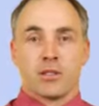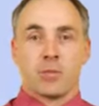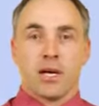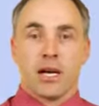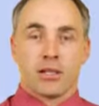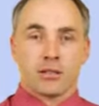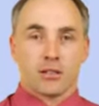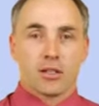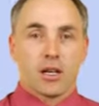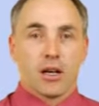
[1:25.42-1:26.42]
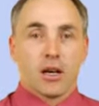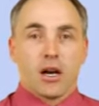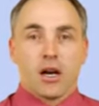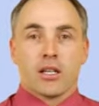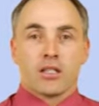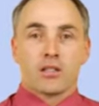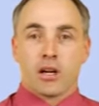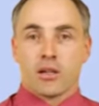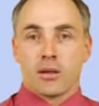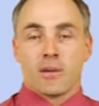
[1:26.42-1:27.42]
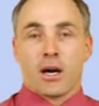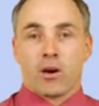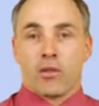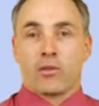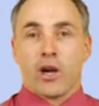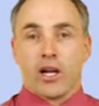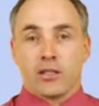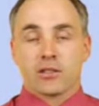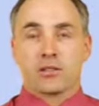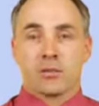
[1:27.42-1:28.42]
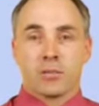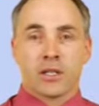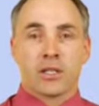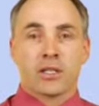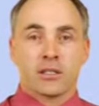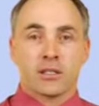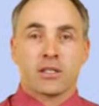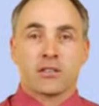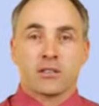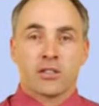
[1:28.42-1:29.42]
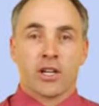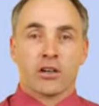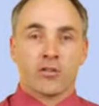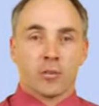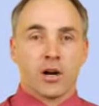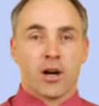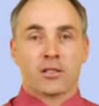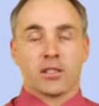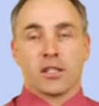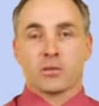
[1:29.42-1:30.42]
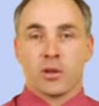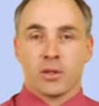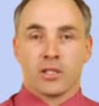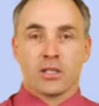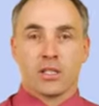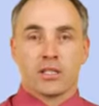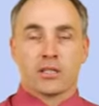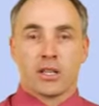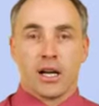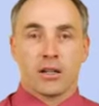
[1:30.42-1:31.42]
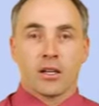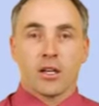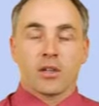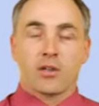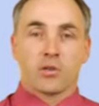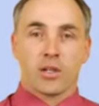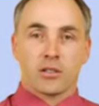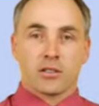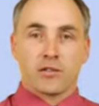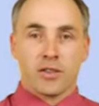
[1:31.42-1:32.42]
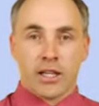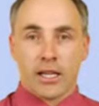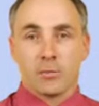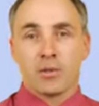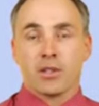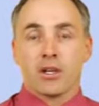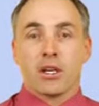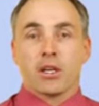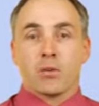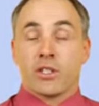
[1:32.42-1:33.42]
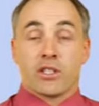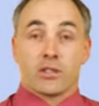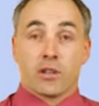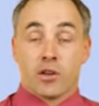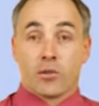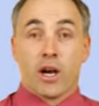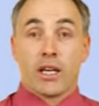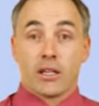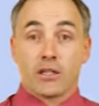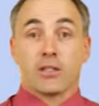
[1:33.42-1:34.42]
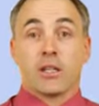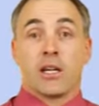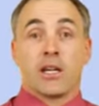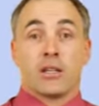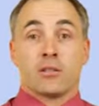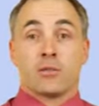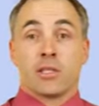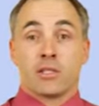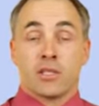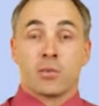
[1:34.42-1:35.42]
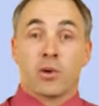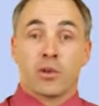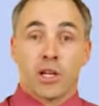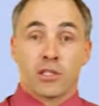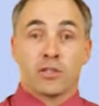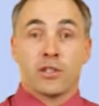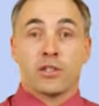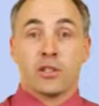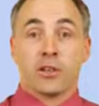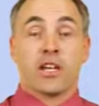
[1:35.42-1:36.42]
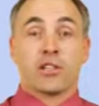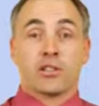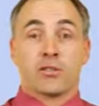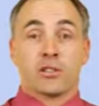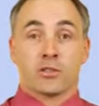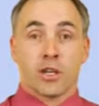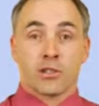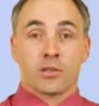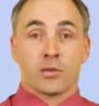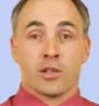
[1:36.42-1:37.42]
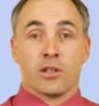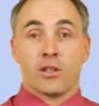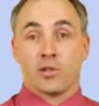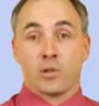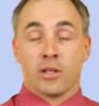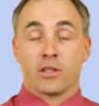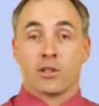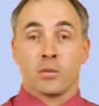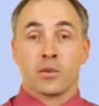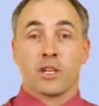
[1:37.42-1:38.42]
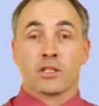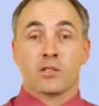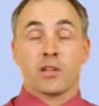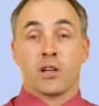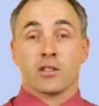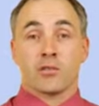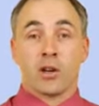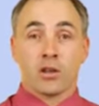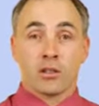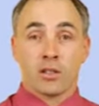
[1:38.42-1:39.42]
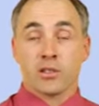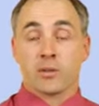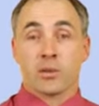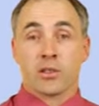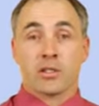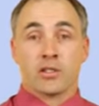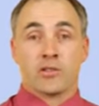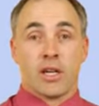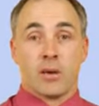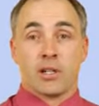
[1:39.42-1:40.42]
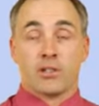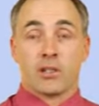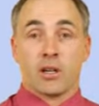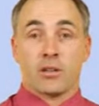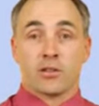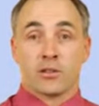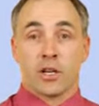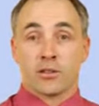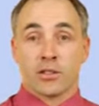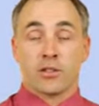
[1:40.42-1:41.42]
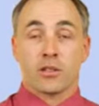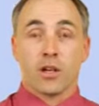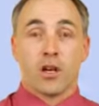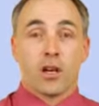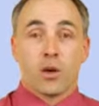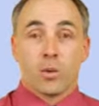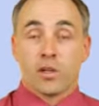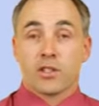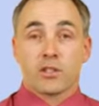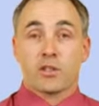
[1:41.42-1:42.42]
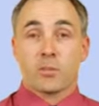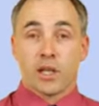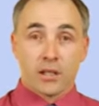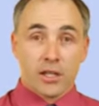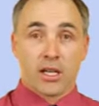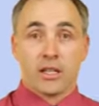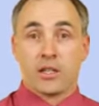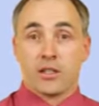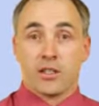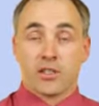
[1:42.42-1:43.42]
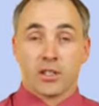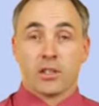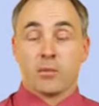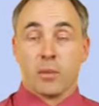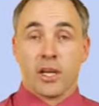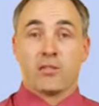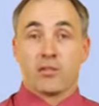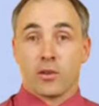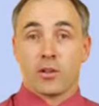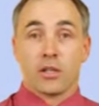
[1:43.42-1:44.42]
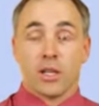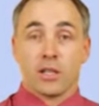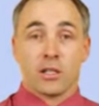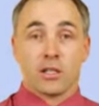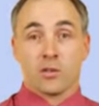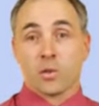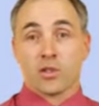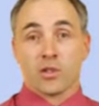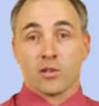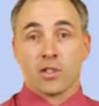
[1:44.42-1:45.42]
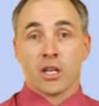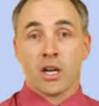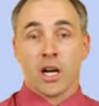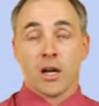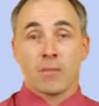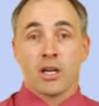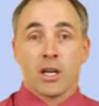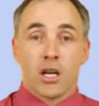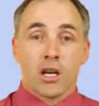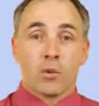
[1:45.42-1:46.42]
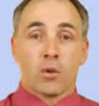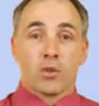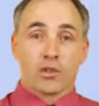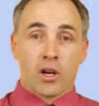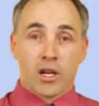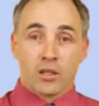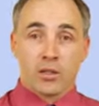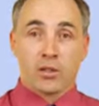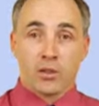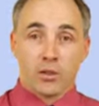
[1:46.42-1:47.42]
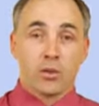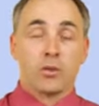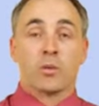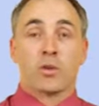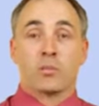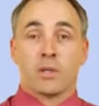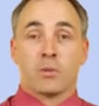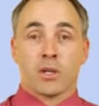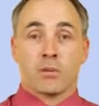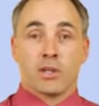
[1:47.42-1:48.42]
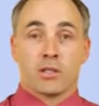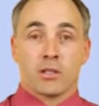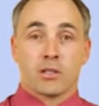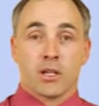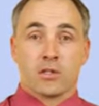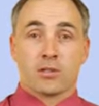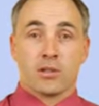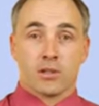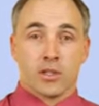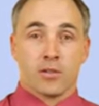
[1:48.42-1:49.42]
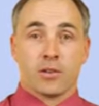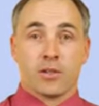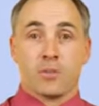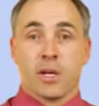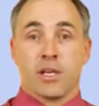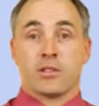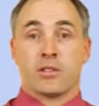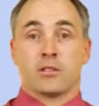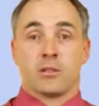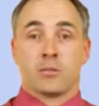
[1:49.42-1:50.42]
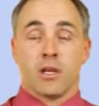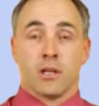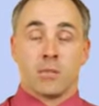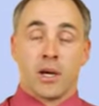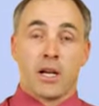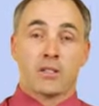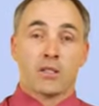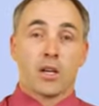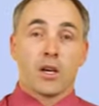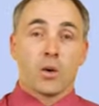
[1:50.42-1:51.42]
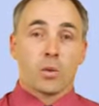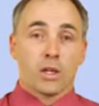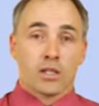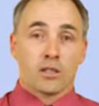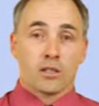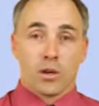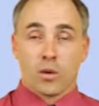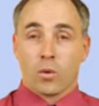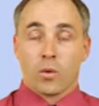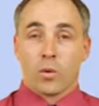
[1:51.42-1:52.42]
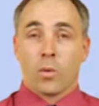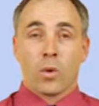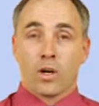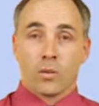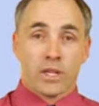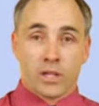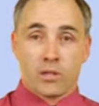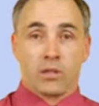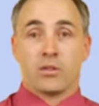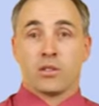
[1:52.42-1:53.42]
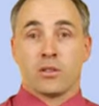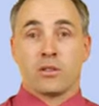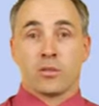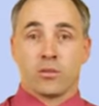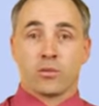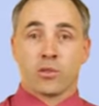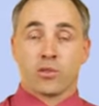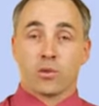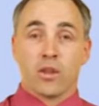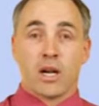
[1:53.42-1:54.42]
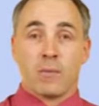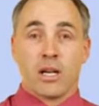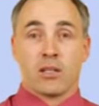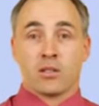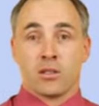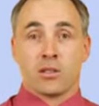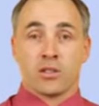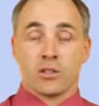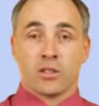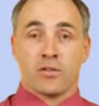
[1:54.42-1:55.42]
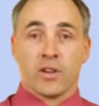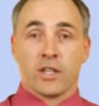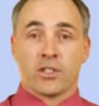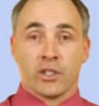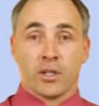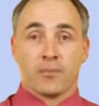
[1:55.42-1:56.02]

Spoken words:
pets, I like to talk to them about arthritis, because as a degenerative process, what we see is that the joint is inflamed, which is arthritis, and we see progressive deterioration of the structures within the joint, so progressive loss of cartilage and progressive damage to other structures, which is a debilitating condition and painful, and it gets worse over time. And what we're trying to do when people come in to discuss surgery for their patients and their pets, we like to know, what are we going to do to restore that pet to good function?